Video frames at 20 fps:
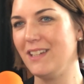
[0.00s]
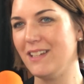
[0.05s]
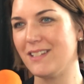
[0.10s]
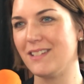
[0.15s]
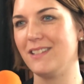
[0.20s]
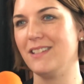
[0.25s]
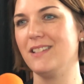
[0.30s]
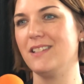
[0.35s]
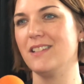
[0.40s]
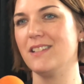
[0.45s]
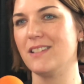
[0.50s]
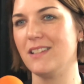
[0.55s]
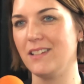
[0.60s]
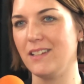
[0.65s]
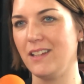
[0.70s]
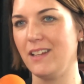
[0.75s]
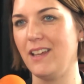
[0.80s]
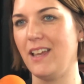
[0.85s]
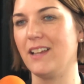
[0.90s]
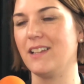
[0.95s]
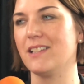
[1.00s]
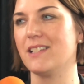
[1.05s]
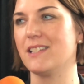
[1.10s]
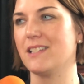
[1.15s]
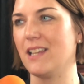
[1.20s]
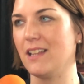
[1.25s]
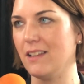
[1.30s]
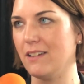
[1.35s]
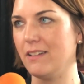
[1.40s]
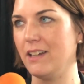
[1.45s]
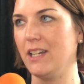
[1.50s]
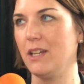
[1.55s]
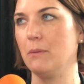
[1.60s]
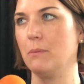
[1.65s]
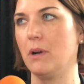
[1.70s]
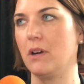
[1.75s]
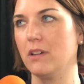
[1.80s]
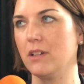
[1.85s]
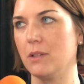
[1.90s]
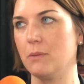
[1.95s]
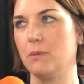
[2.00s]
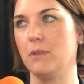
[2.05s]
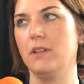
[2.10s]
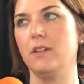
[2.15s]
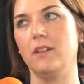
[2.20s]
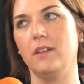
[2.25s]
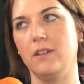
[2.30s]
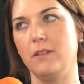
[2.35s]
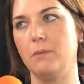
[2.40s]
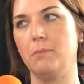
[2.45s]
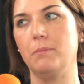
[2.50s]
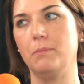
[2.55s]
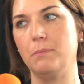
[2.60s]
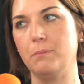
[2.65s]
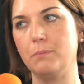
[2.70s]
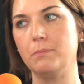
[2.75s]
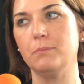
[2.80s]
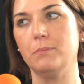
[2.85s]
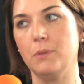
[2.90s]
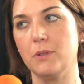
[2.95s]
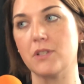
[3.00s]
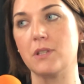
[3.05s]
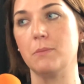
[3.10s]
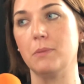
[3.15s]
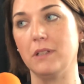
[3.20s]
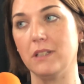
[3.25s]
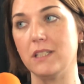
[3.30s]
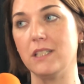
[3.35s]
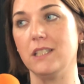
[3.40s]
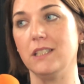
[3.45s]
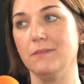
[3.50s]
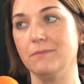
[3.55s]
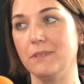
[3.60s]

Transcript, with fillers: yes, this is an uh, accelerating market. Uh, Possibility.